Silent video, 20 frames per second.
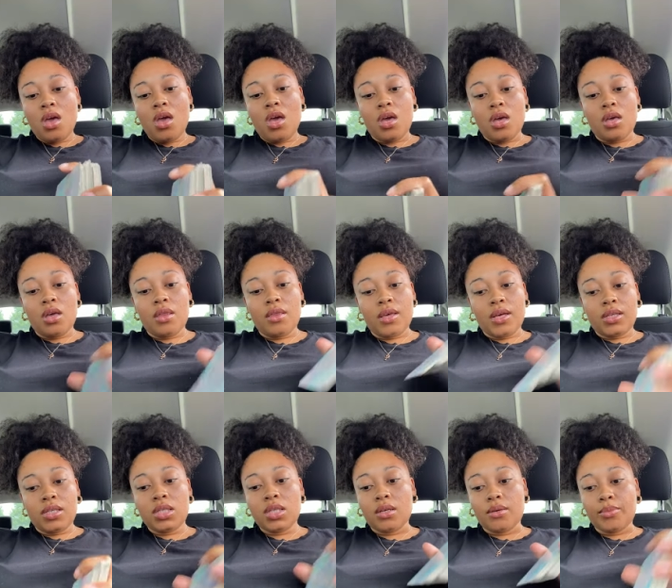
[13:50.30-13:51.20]
And
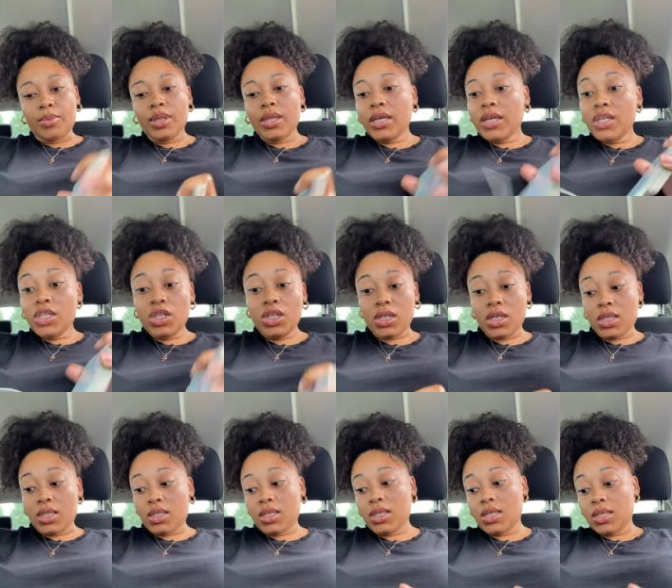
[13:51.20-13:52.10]
that's
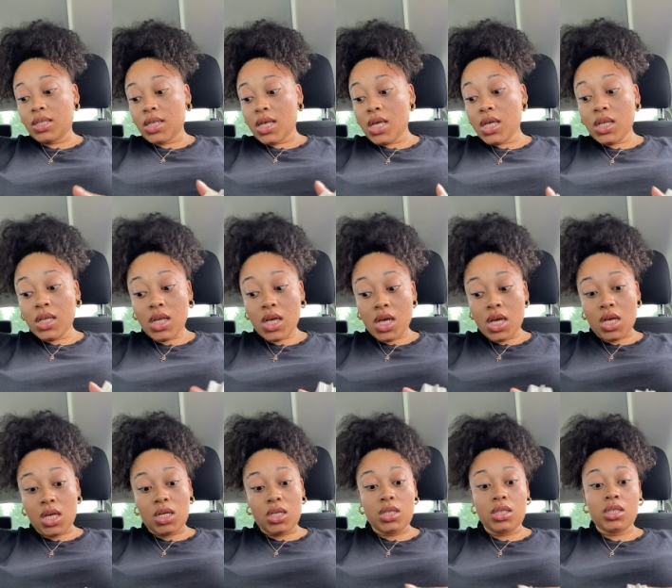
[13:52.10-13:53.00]
completions, that's
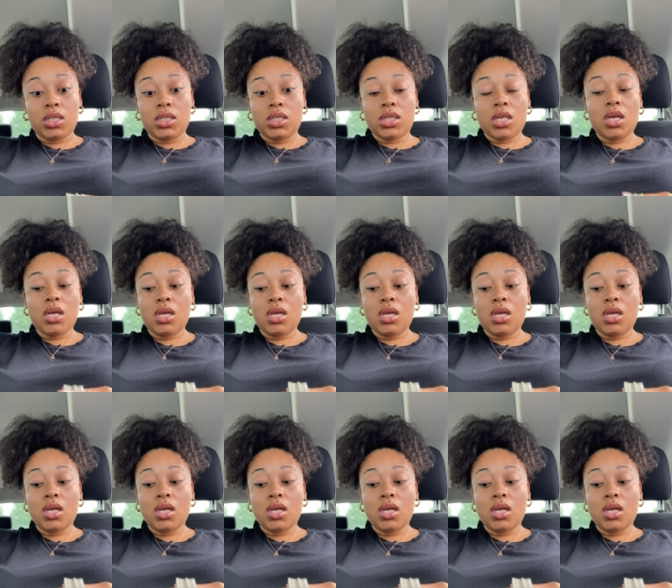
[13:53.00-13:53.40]
endings.